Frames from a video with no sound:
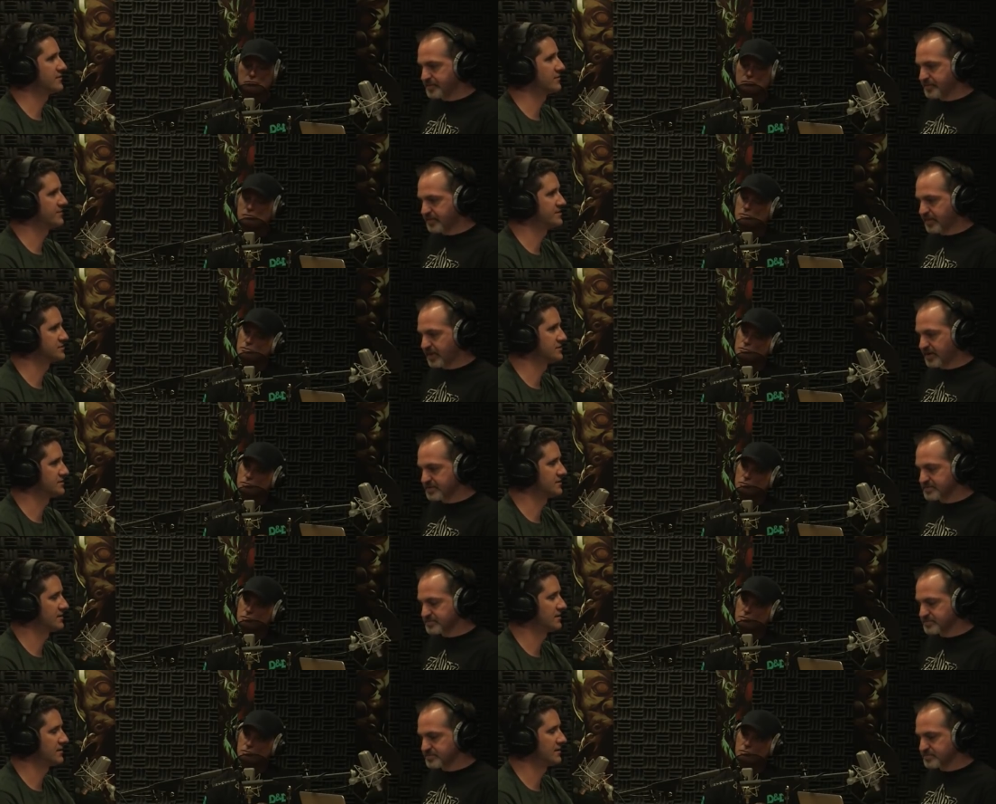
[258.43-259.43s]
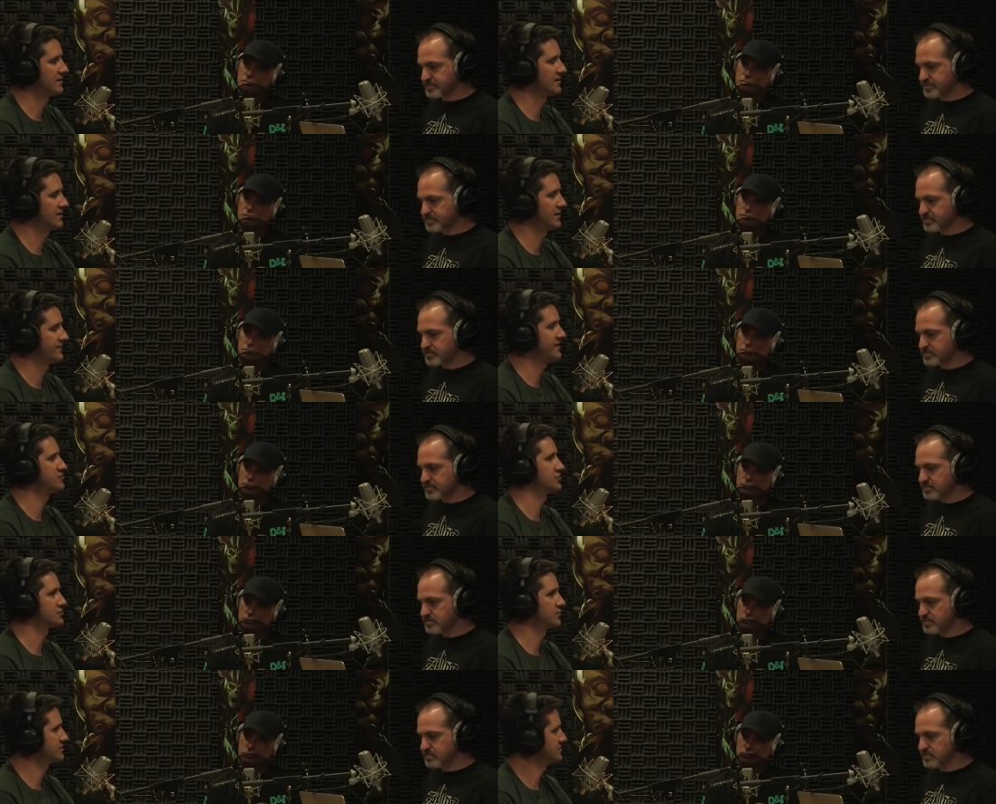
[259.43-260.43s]
Speaker 1: were mentioned in uh, uh,
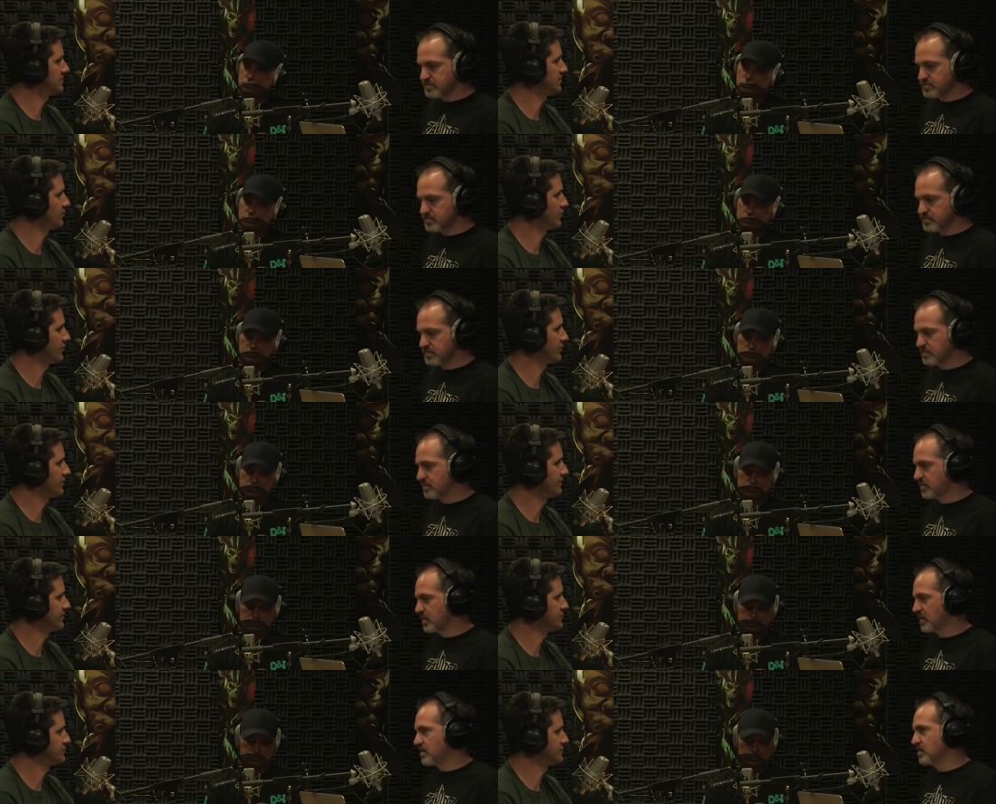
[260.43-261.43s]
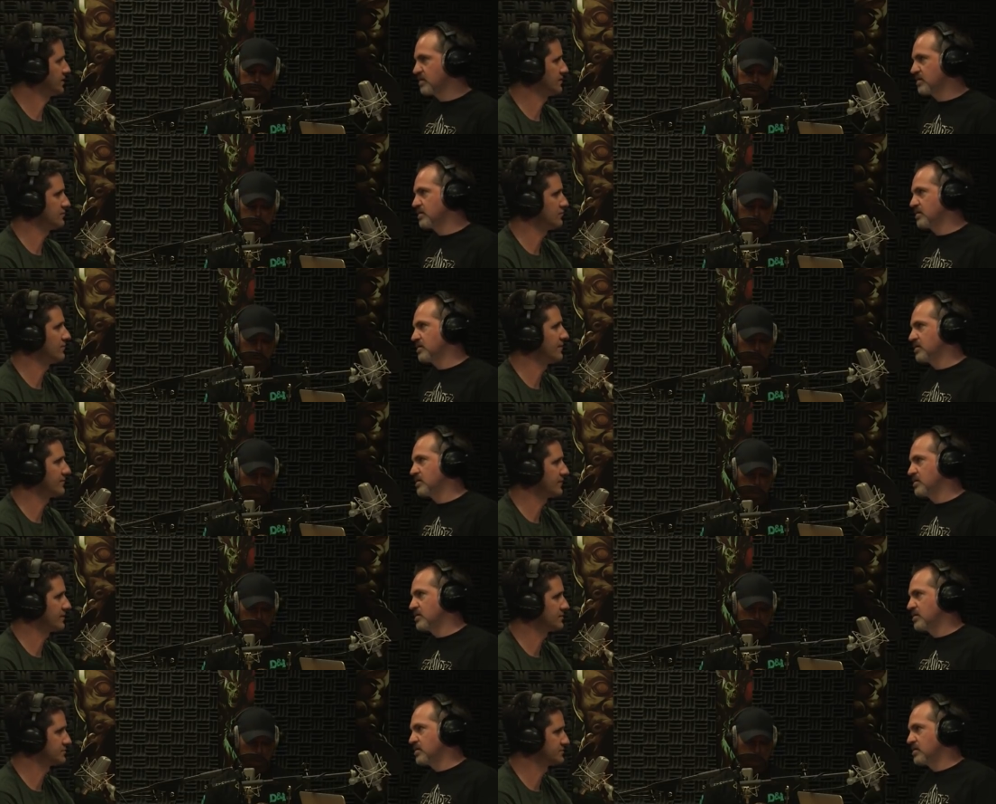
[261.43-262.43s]
adventures. What uh, were there adventures that you remember
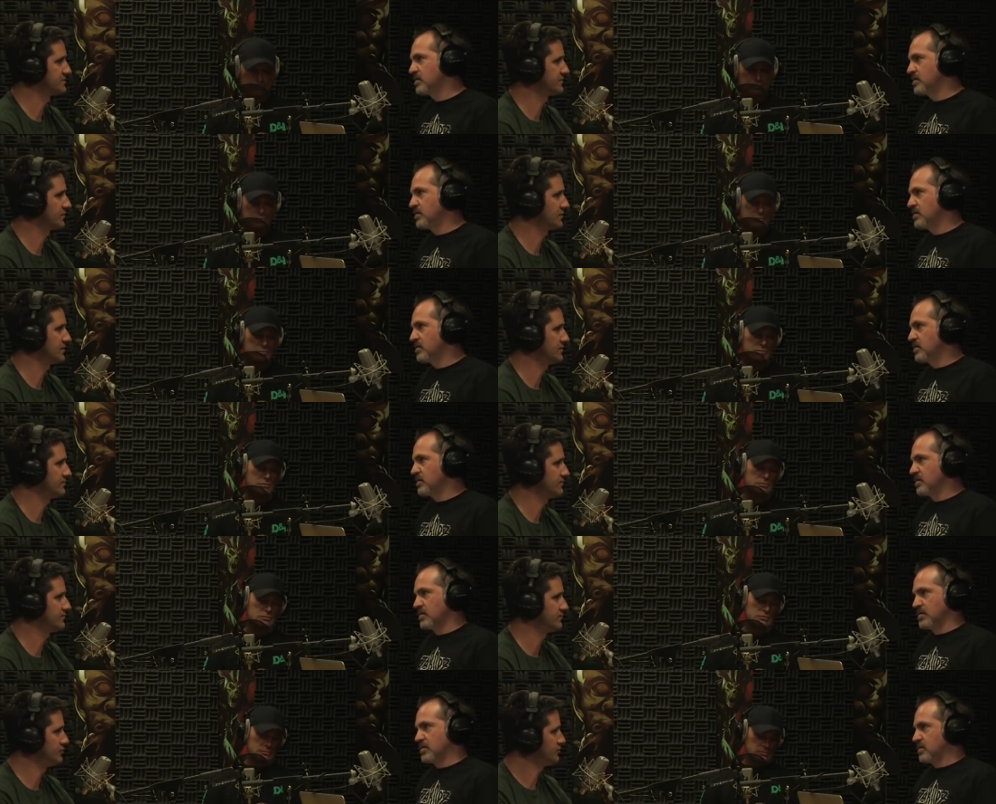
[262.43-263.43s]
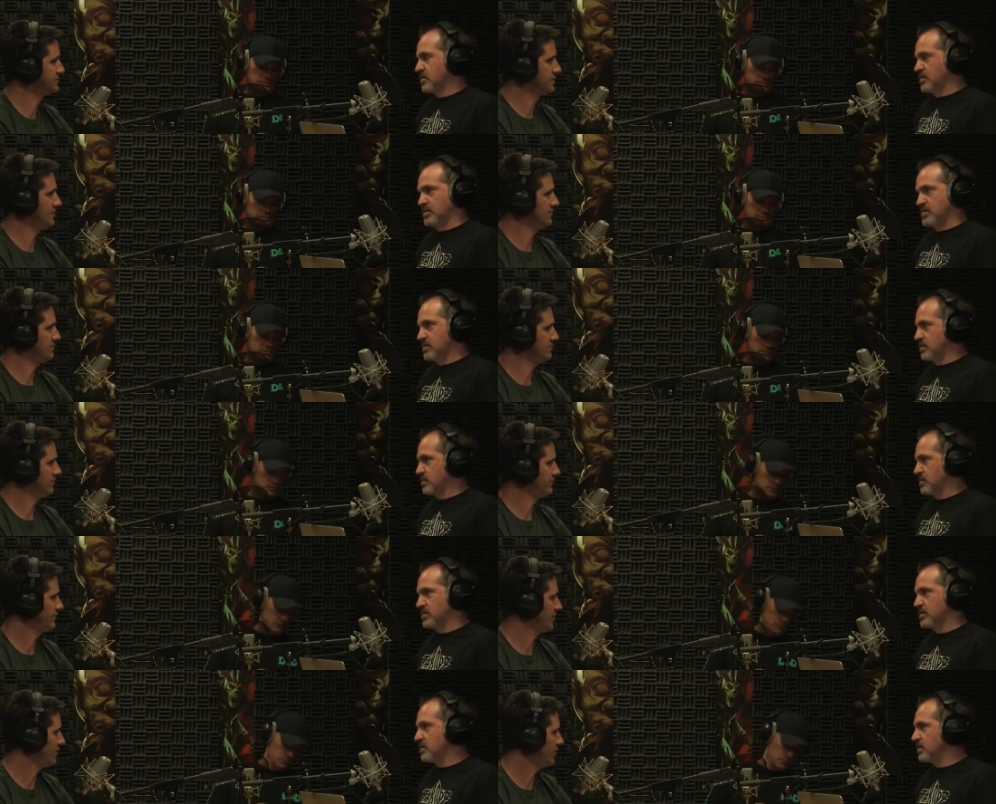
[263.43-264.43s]
that specifically used
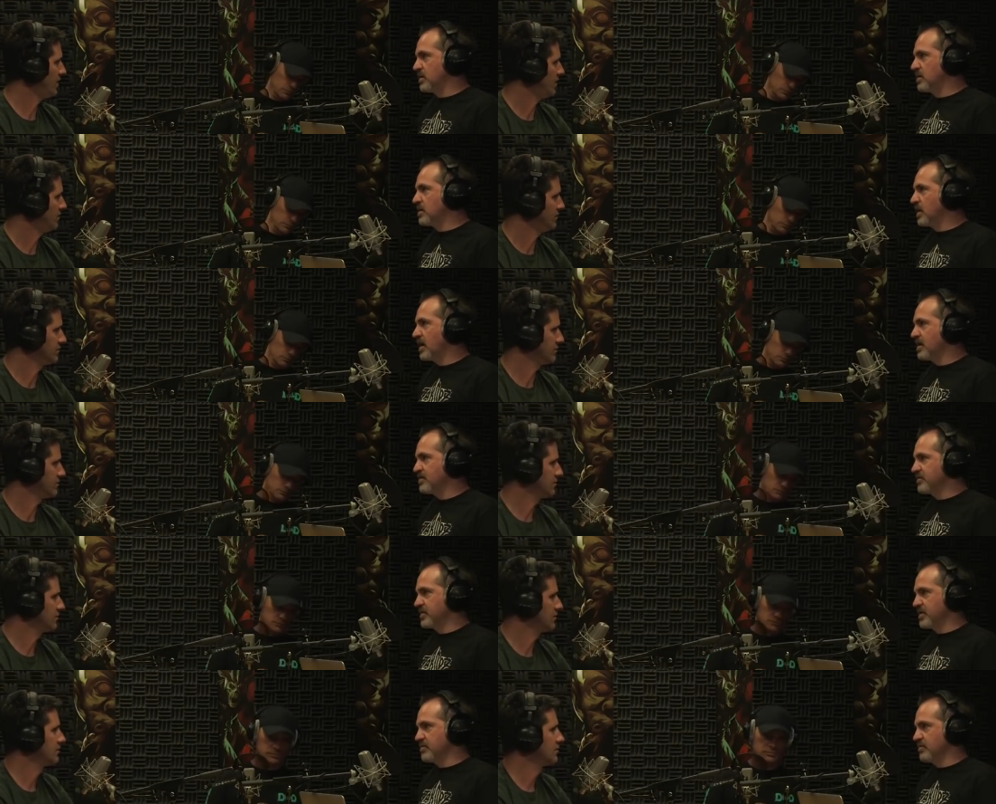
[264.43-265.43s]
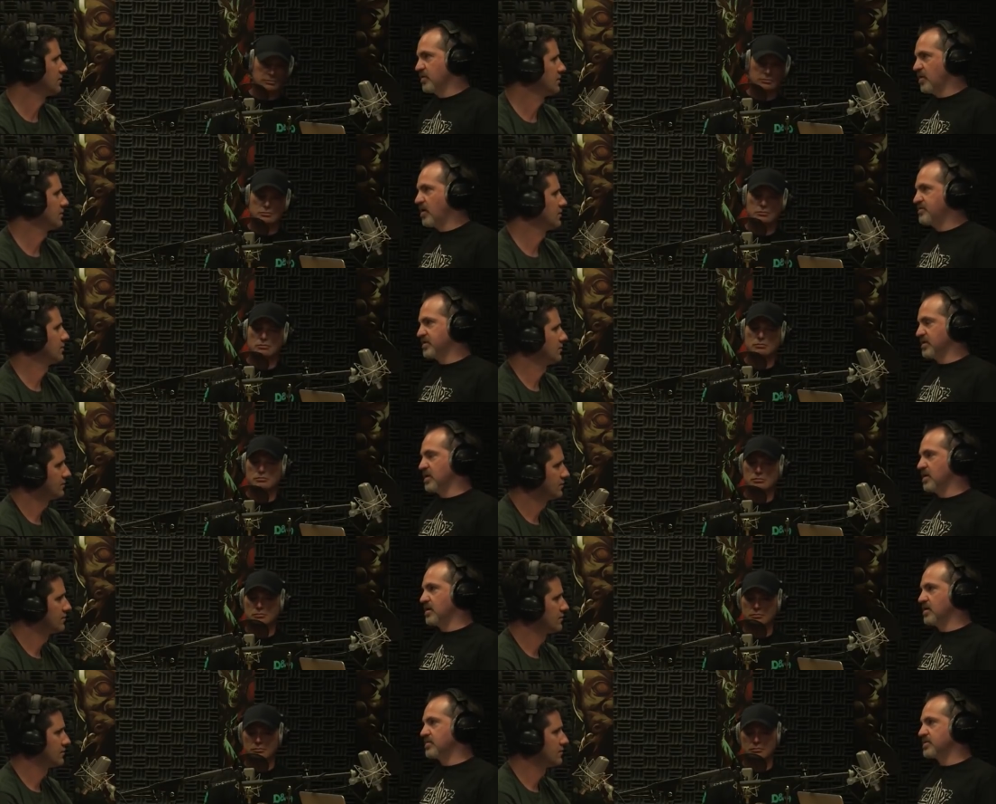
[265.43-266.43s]
them very
Speaker 2: well? Not or? very often.
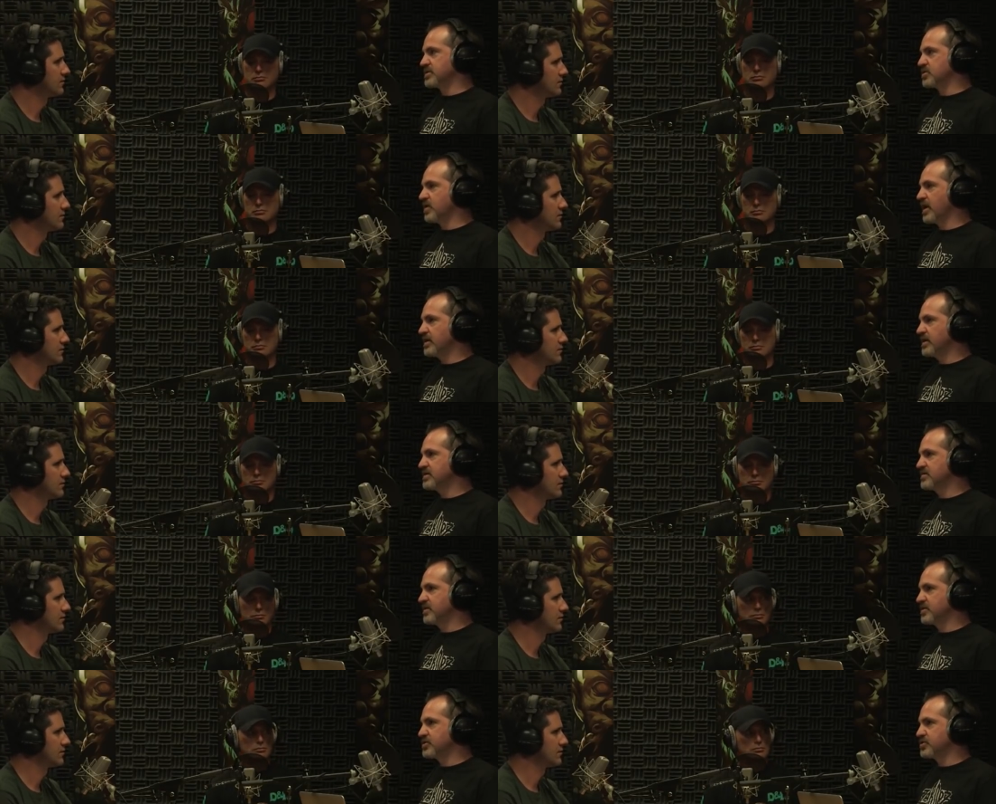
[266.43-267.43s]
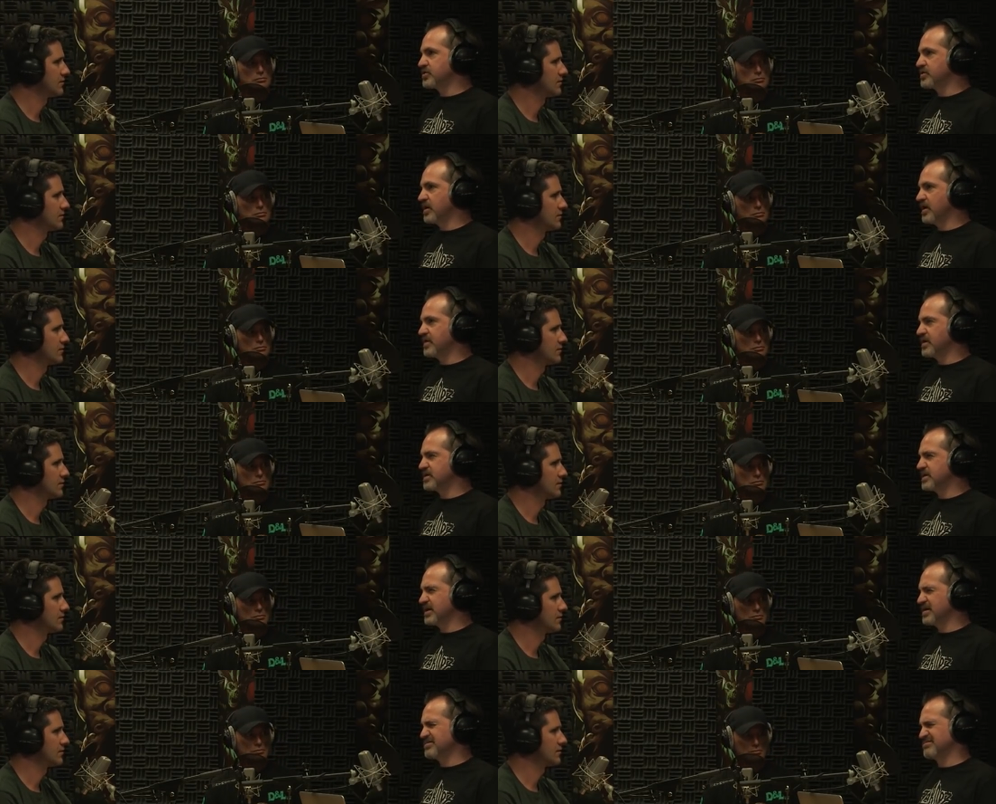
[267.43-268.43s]
Um, there's a Dragonlance adventure. I think
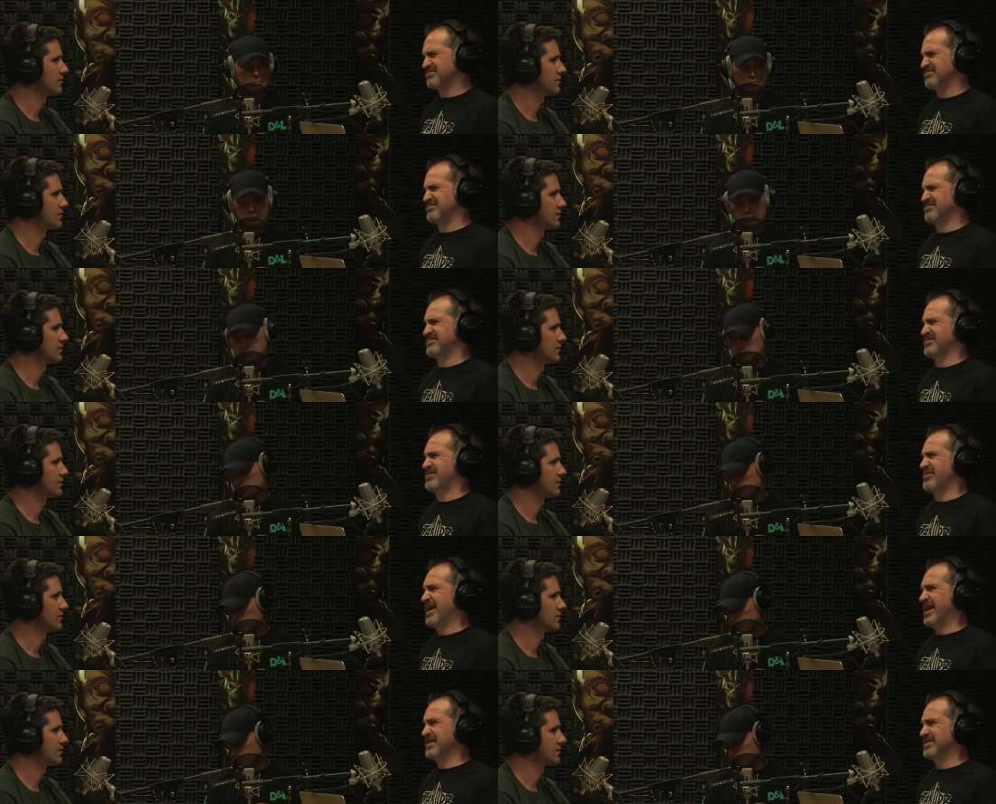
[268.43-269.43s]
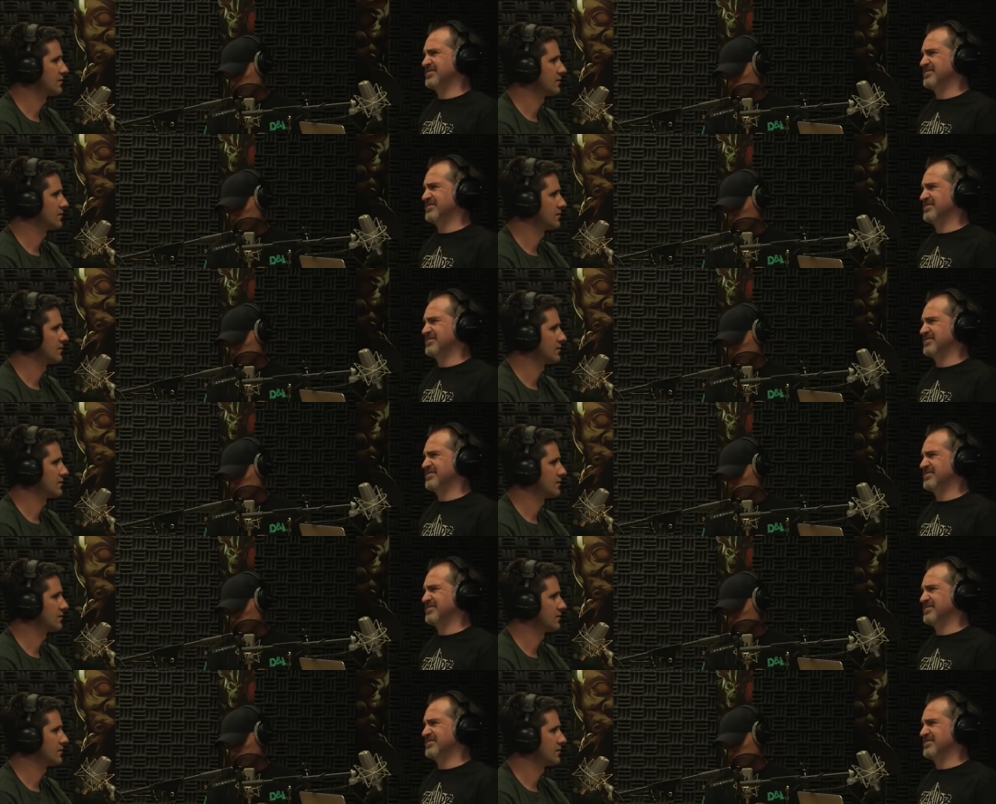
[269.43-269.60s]
it's like Dragons of